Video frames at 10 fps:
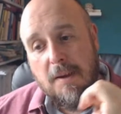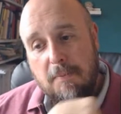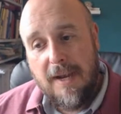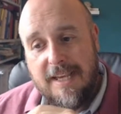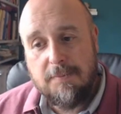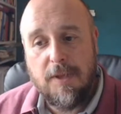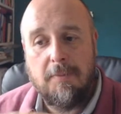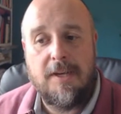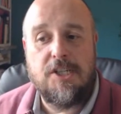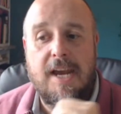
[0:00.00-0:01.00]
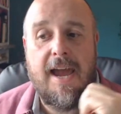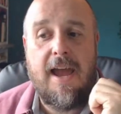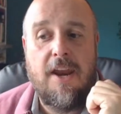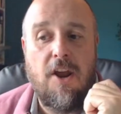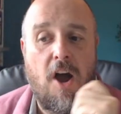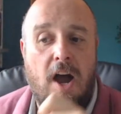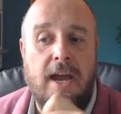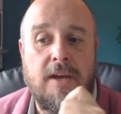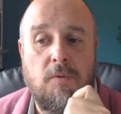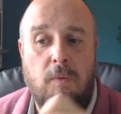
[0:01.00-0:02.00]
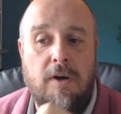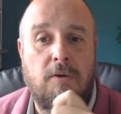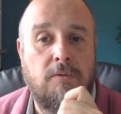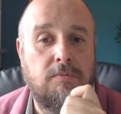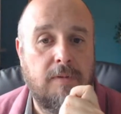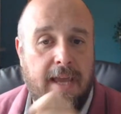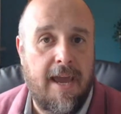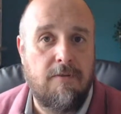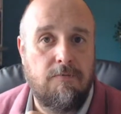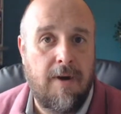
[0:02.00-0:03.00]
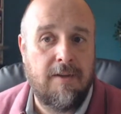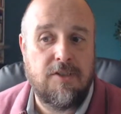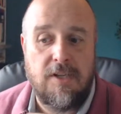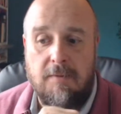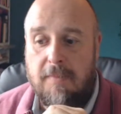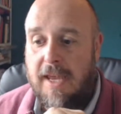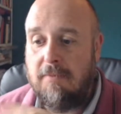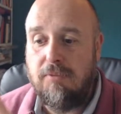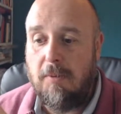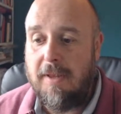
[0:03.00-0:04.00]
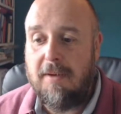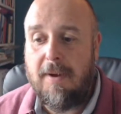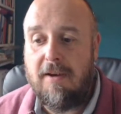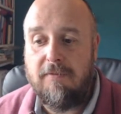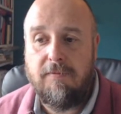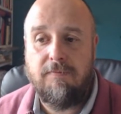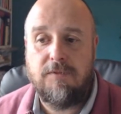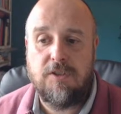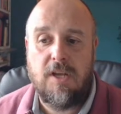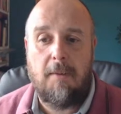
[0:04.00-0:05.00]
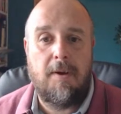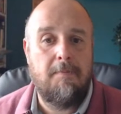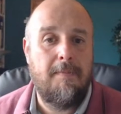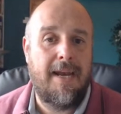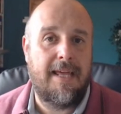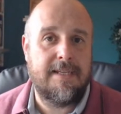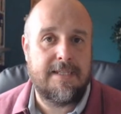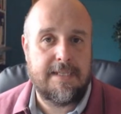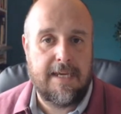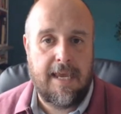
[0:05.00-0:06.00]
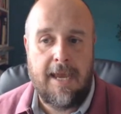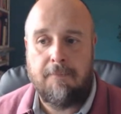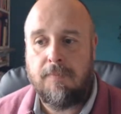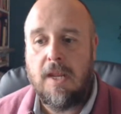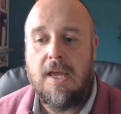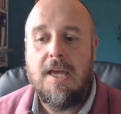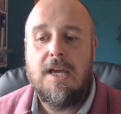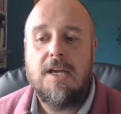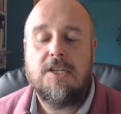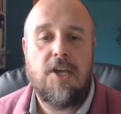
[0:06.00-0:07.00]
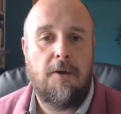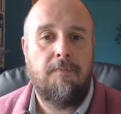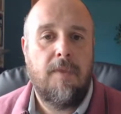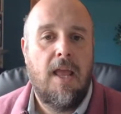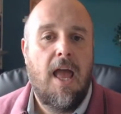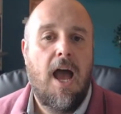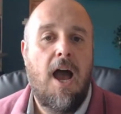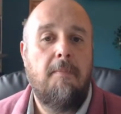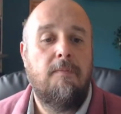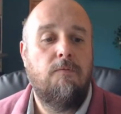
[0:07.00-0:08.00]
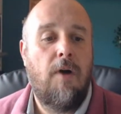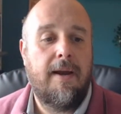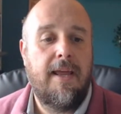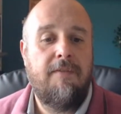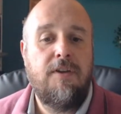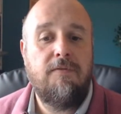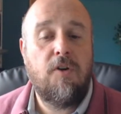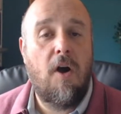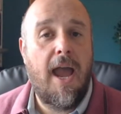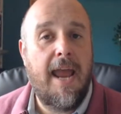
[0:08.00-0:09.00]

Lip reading: please put them in chat and I will get round to them in probably about a couple of minutes. Okay. So, right, if you've got